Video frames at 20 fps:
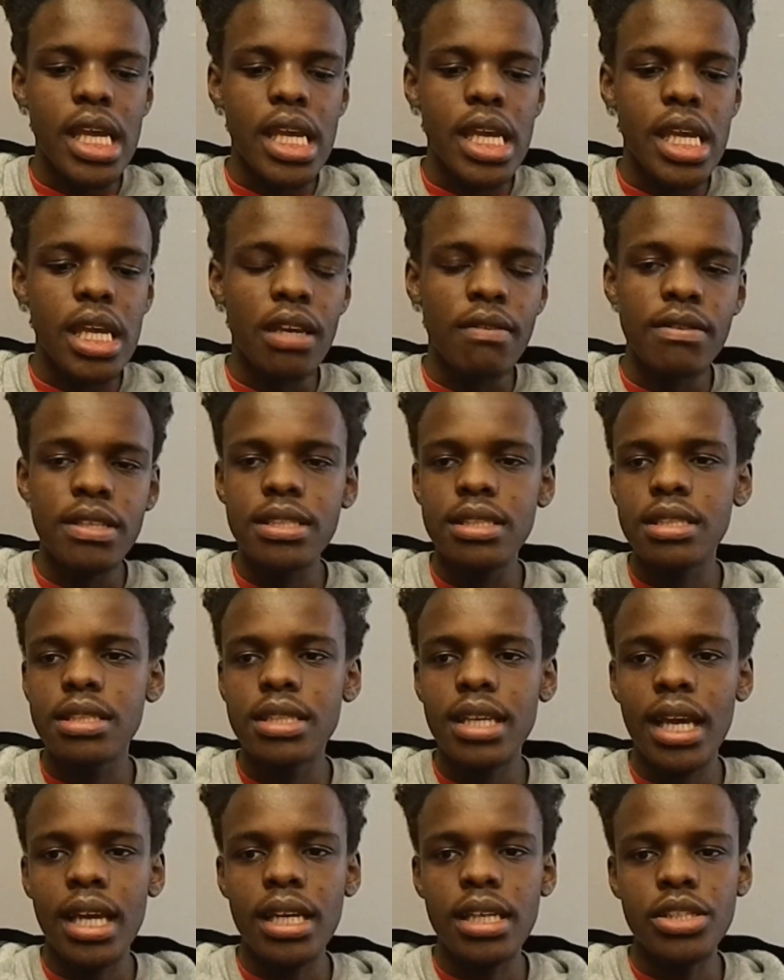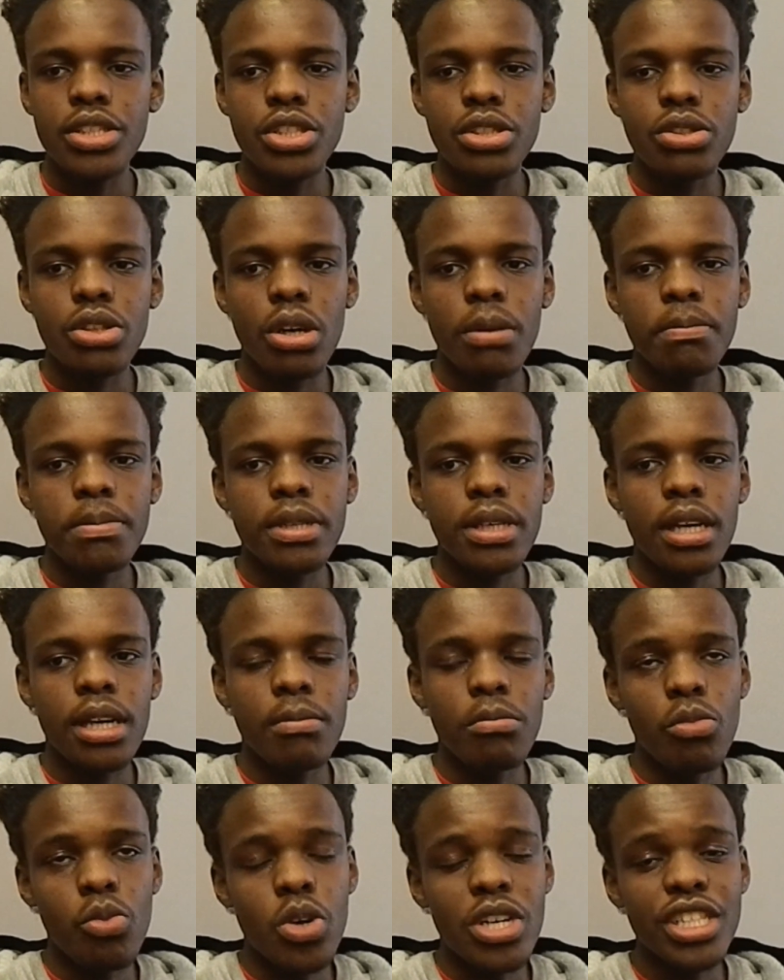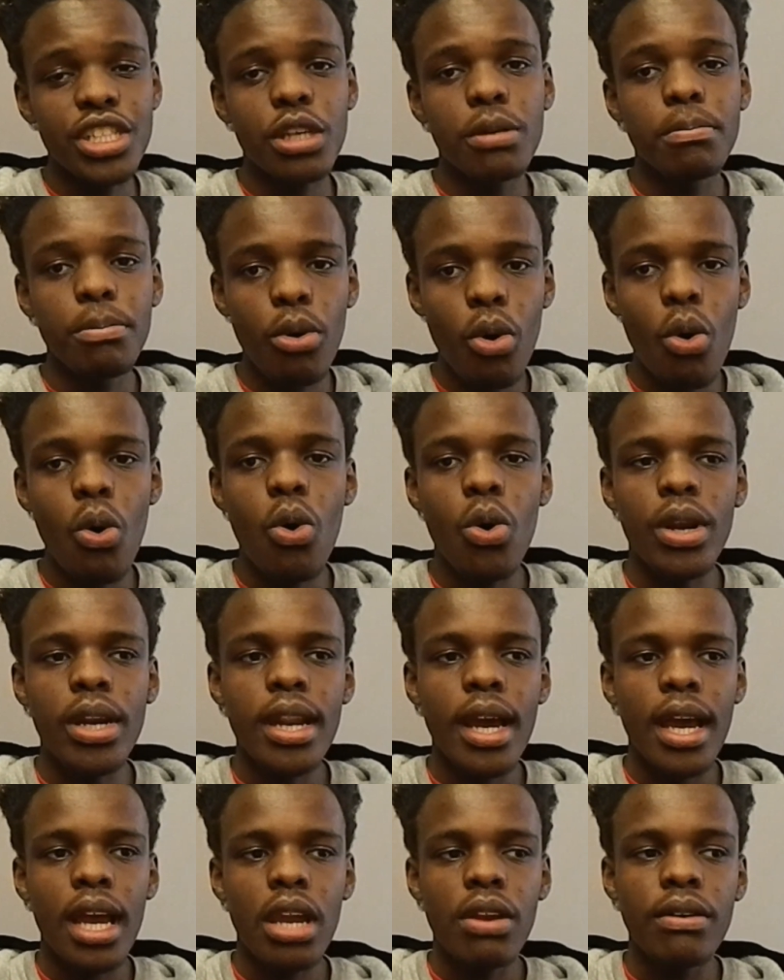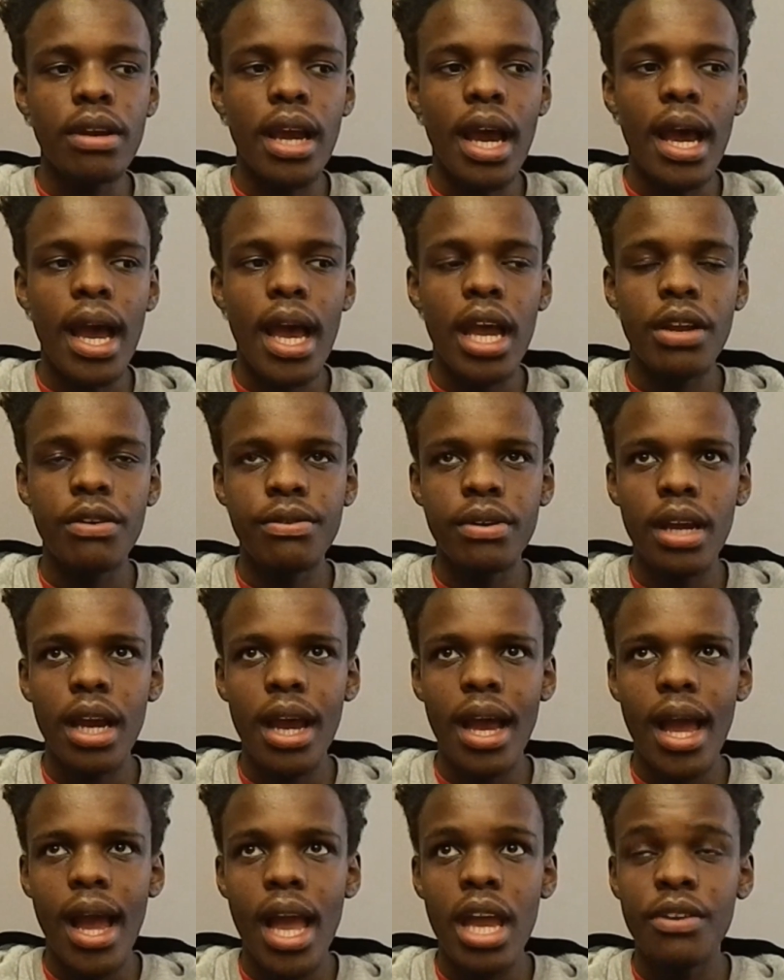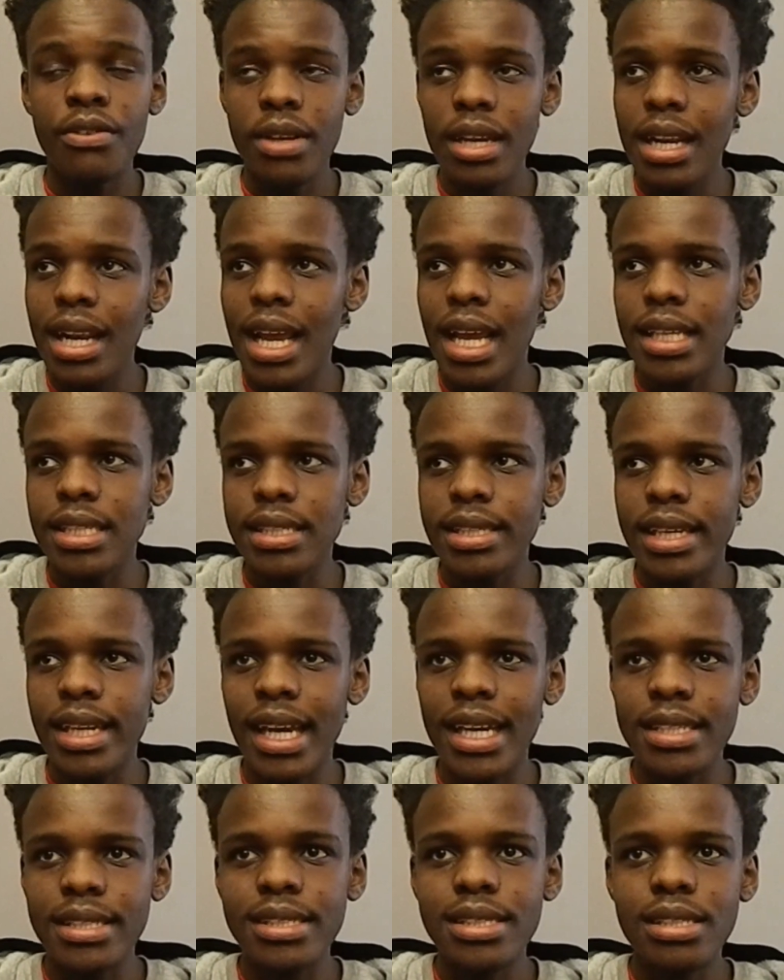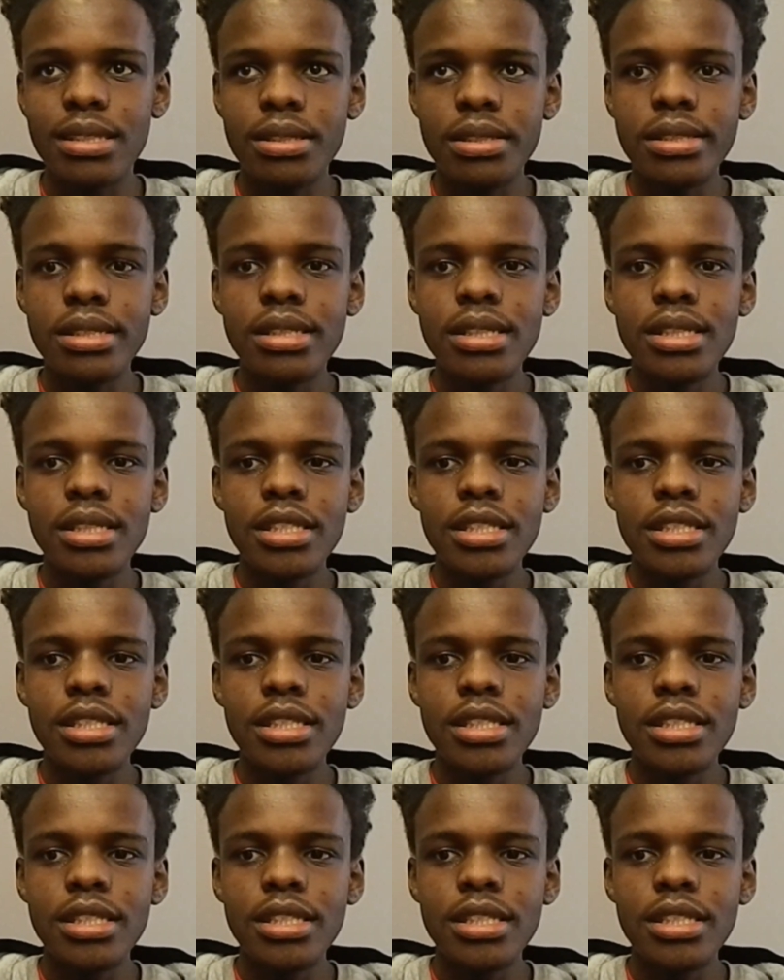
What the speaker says: ever since I stopped watching porn, I realized that I still